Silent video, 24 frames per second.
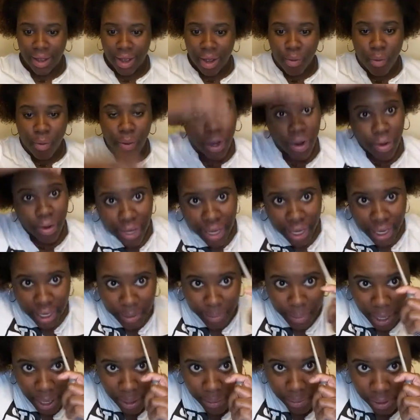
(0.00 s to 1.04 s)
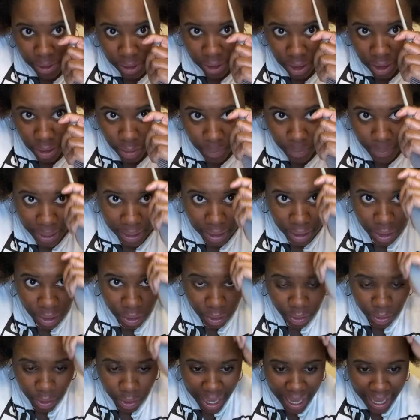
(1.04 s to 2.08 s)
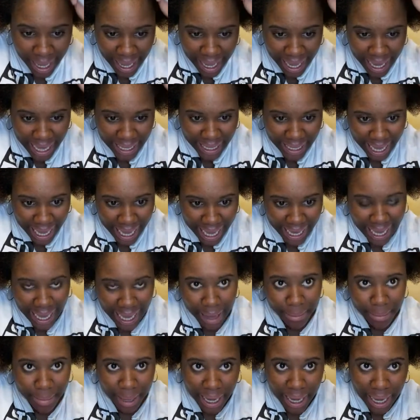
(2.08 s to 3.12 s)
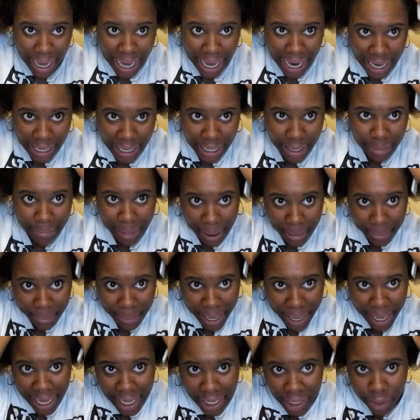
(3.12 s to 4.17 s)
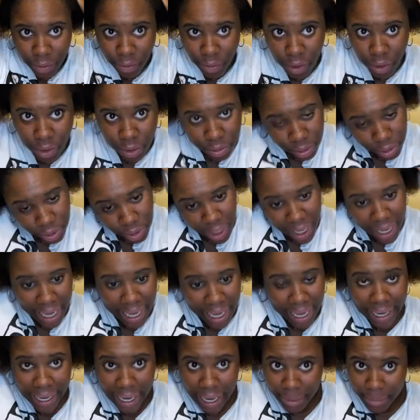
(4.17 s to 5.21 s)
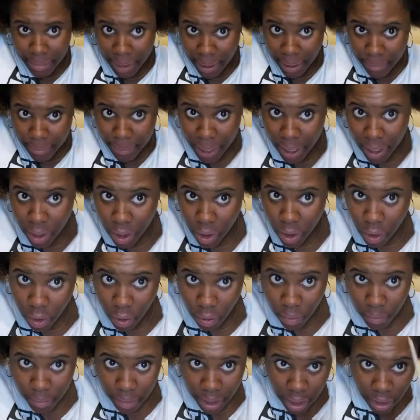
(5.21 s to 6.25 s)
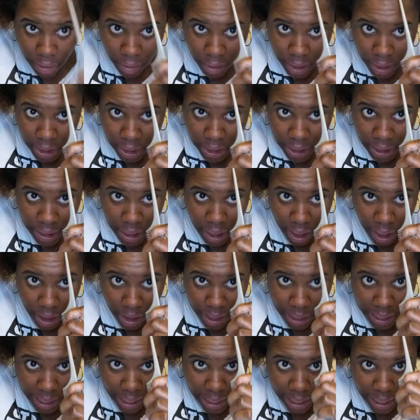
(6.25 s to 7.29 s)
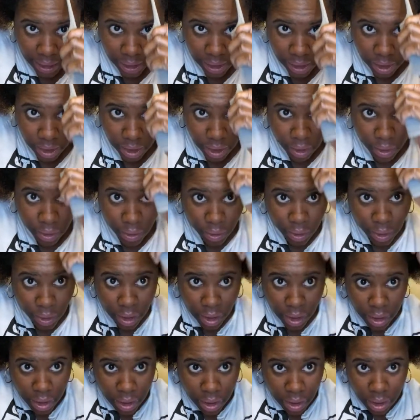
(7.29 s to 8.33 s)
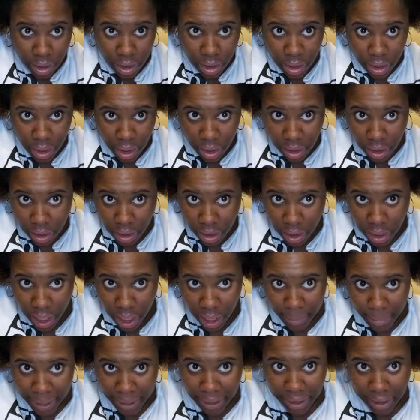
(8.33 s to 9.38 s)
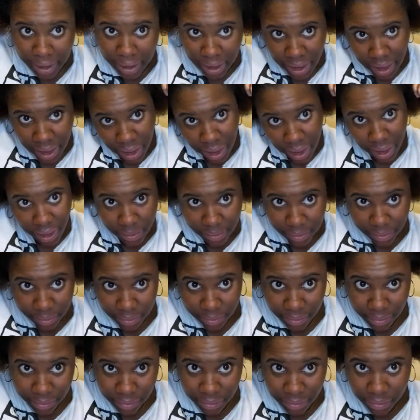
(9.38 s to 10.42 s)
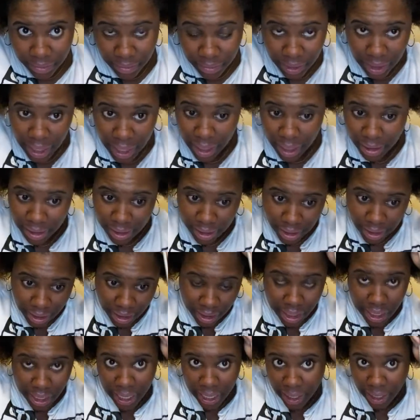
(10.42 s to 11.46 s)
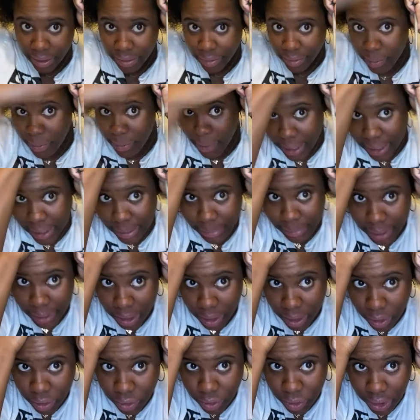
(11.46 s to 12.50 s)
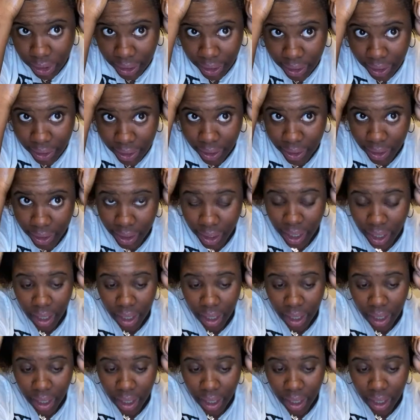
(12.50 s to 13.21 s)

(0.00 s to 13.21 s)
we gonna get the people. So we about to do and I ain't got my I ain't in my bathroom, so I ain't got my big old mirror and all that. So y'all about to see y'all yay, we about to be Gucci out here.